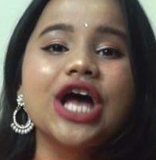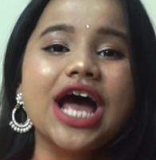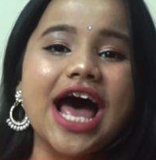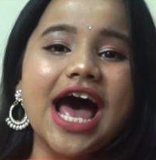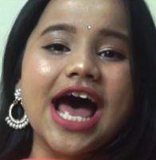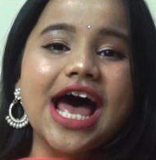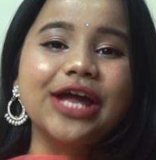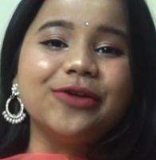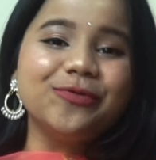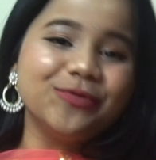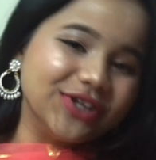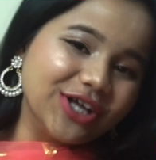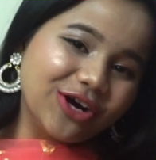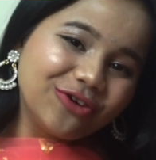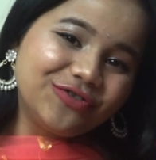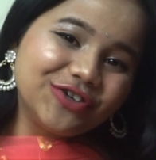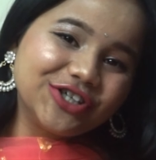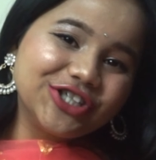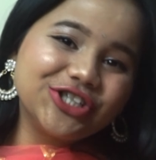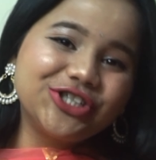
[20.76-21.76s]
And without
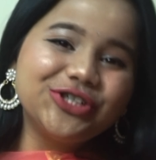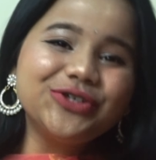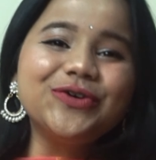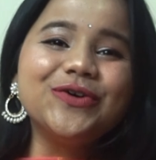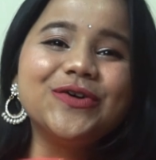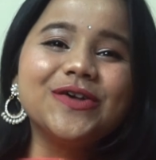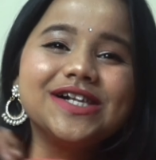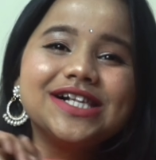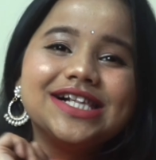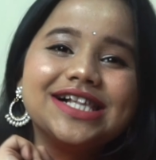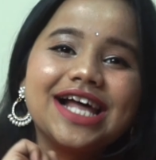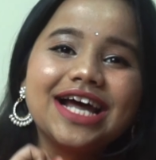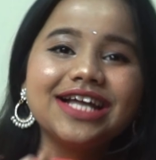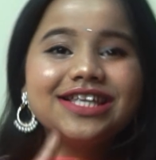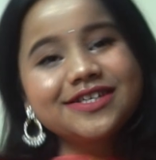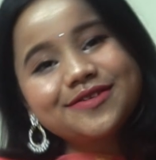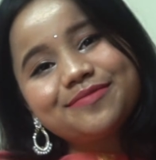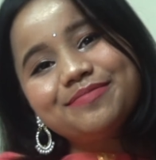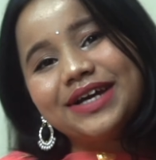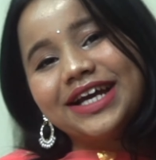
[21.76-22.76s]
further ado,
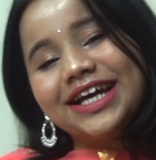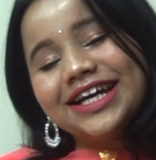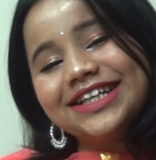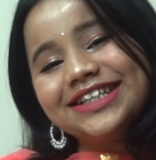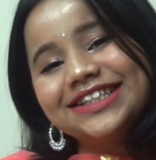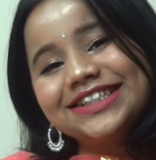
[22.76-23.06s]
let's begin.